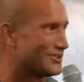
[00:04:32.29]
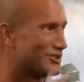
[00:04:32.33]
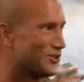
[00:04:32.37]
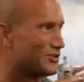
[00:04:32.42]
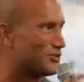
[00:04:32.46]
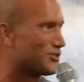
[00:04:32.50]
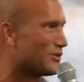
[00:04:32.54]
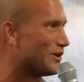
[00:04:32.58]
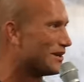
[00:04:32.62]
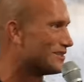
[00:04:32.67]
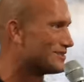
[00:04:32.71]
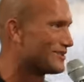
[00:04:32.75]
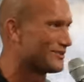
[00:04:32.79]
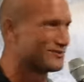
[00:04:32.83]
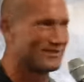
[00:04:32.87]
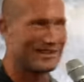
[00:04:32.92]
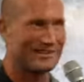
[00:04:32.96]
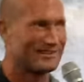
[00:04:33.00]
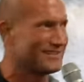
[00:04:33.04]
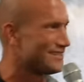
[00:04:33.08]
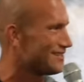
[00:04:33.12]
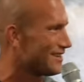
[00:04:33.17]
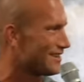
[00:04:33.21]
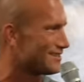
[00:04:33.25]
two twins. I was
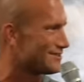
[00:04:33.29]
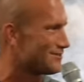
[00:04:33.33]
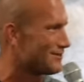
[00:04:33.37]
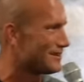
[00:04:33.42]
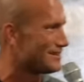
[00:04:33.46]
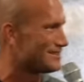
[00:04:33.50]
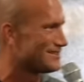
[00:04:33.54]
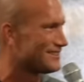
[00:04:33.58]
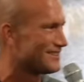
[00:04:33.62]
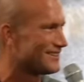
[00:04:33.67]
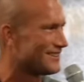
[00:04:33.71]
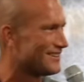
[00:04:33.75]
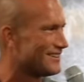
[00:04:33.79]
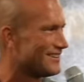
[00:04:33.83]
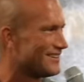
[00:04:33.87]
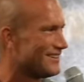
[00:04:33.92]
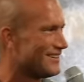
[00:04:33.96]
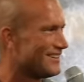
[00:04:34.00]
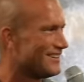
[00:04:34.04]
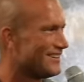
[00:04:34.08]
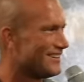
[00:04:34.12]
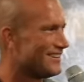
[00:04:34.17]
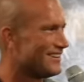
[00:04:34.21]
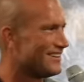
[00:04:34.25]
like, these guys twins?
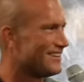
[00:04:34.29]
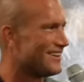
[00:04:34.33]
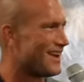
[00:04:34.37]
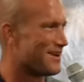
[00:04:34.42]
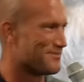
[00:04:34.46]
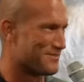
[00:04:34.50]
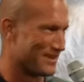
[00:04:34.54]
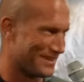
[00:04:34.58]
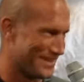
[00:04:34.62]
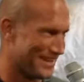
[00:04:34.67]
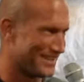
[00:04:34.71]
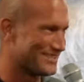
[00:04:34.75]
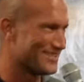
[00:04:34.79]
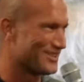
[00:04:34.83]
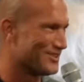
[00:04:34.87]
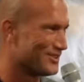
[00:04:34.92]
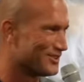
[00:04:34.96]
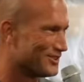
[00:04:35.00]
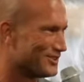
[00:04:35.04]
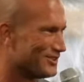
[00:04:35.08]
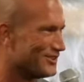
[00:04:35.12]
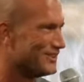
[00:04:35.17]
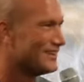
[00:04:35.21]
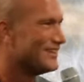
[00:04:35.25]
I'm like, that's
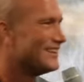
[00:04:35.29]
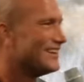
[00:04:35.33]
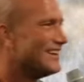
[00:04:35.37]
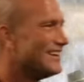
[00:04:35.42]
cool.